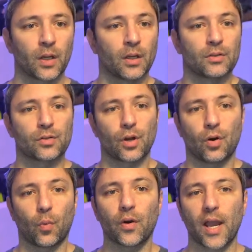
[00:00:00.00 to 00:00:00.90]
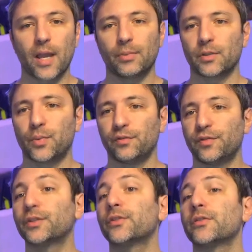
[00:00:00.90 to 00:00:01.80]
So we're able to put
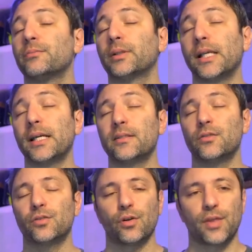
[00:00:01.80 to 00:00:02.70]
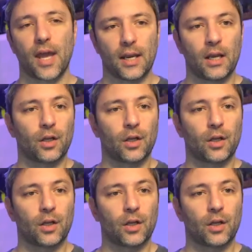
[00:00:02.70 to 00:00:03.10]
filters in place so that